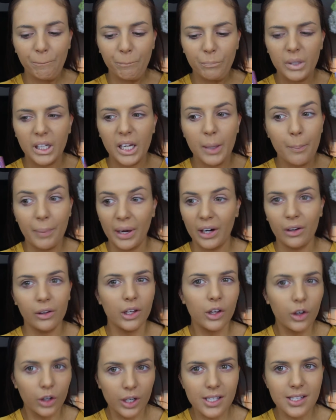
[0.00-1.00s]
it barely
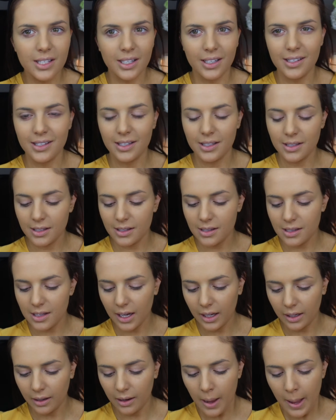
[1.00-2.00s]
creases. It's
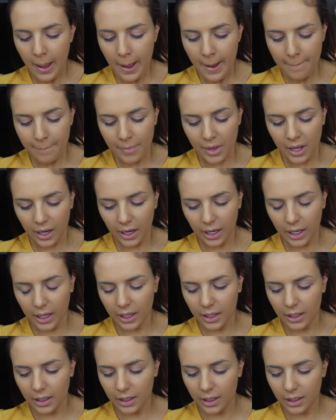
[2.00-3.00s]
insane.
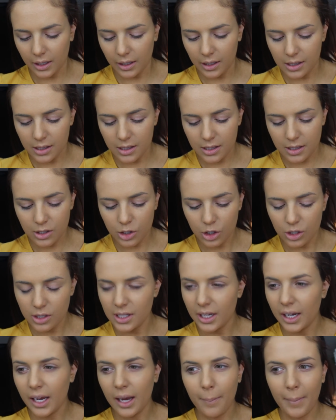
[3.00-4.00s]
And it's just
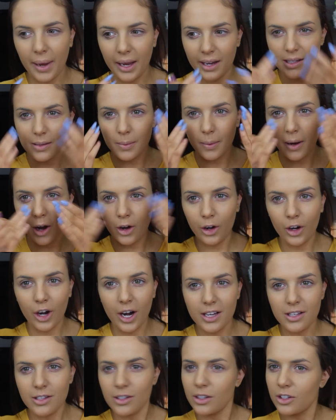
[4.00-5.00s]
like, it makes my under
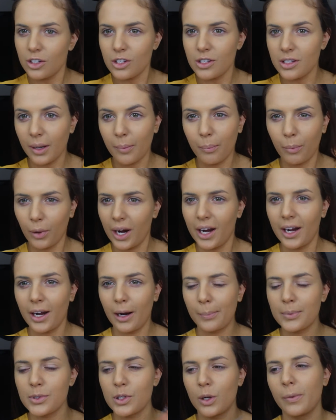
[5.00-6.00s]
eyes look just like brighten
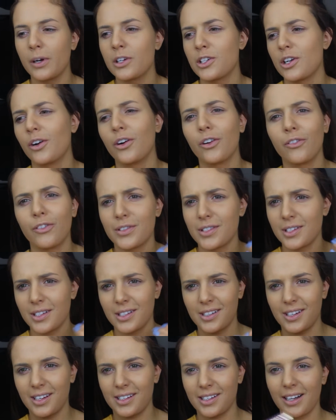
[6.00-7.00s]
up so much. I don't know if it's
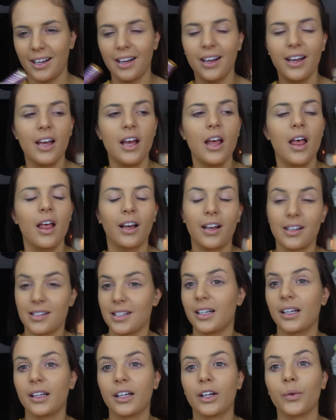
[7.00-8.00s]
like that because
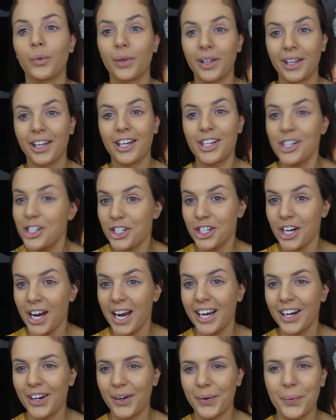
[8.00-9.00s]
I got like a really light
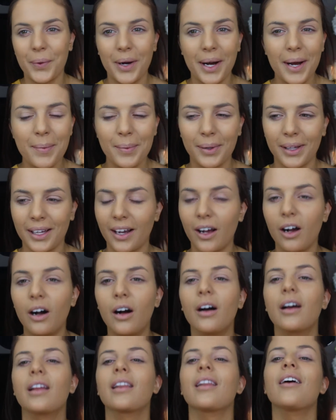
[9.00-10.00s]
shade or what, but like, oh,
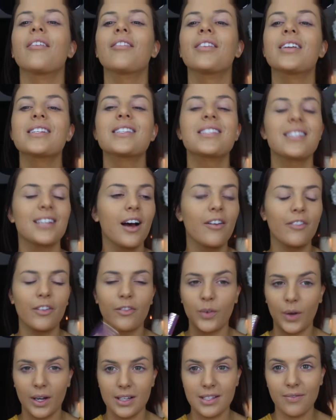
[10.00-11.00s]
I love this stuff. If
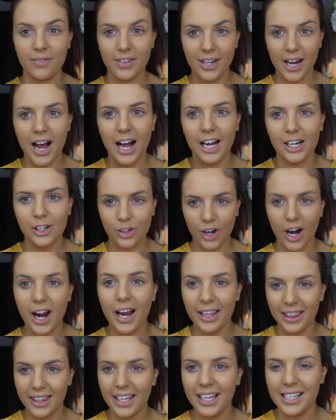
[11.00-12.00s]
you guys have not
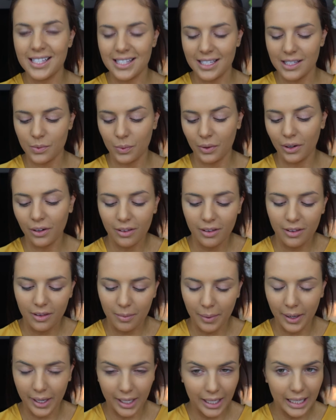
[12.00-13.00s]
tried this, it's worth the
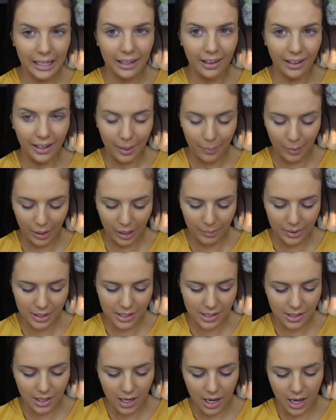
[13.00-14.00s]
money, like I
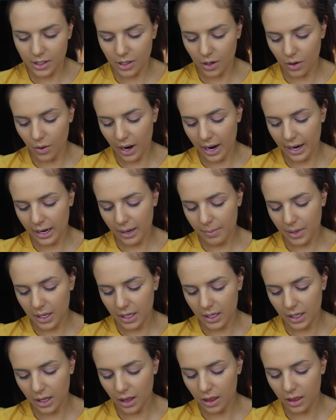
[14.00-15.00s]
promise. So I'm
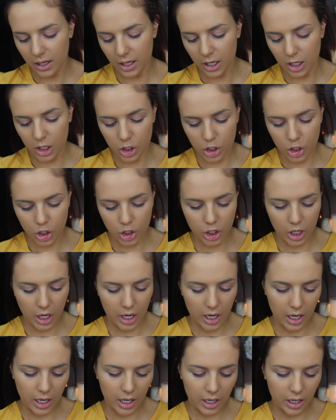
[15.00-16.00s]
in the
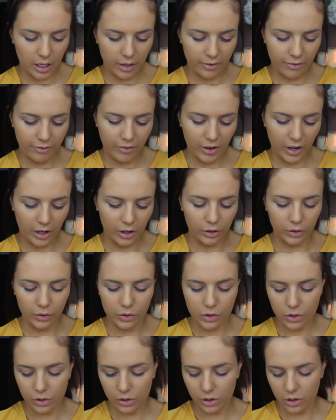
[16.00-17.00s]
shade Fair
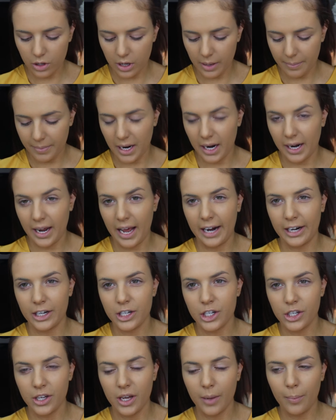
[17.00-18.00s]
Neutral. I'm not
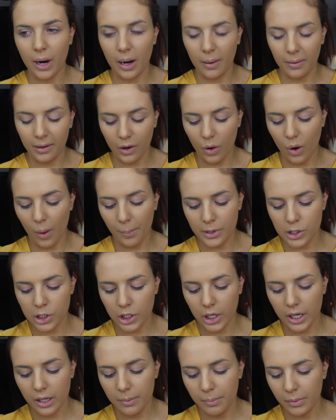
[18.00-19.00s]
actually, I'd probably go up a
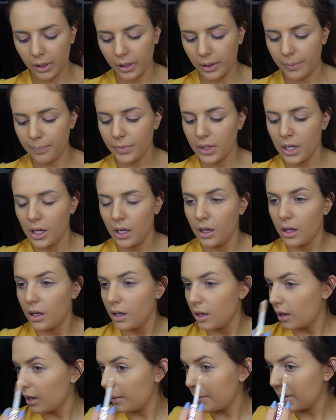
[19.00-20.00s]
shade, but
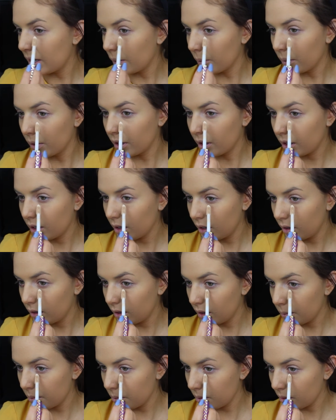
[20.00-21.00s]
I make it work. And then
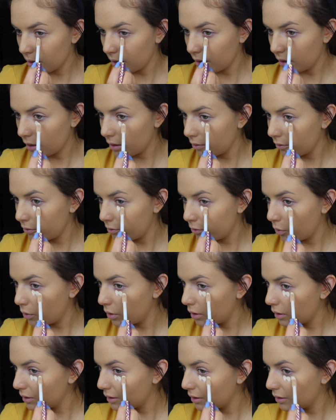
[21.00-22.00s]
I put like
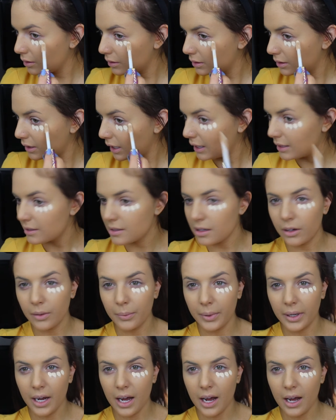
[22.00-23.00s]
4 little dots under
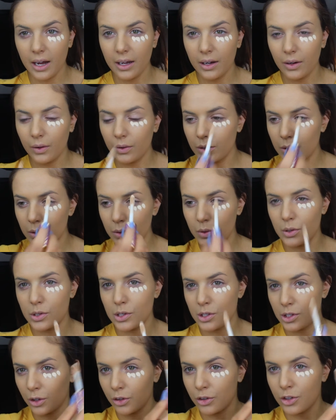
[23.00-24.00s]
my eye. I don't use
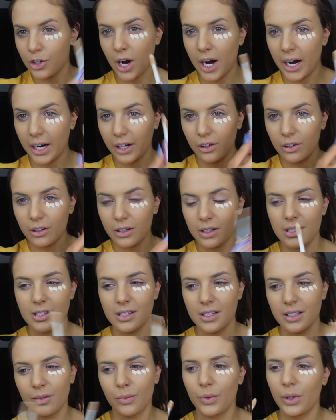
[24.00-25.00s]
the triangle because
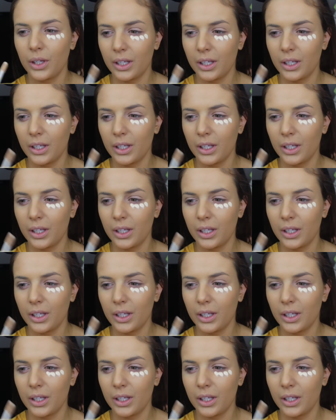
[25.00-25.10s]
it's